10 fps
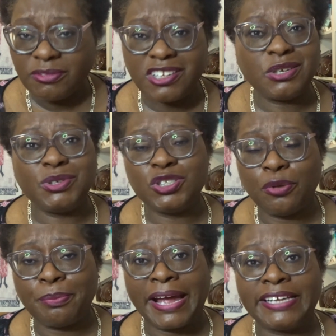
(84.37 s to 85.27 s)
So it's
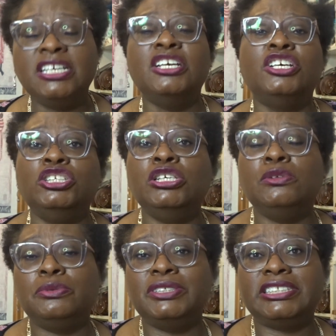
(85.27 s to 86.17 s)
not bad. You
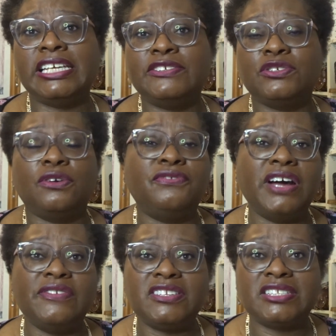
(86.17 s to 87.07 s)
will receive sort of
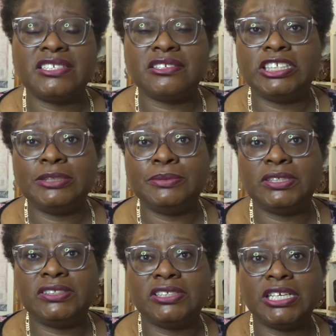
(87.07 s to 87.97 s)
5 to 6 items
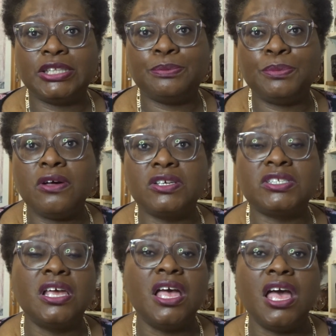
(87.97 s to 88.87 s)
inside the box,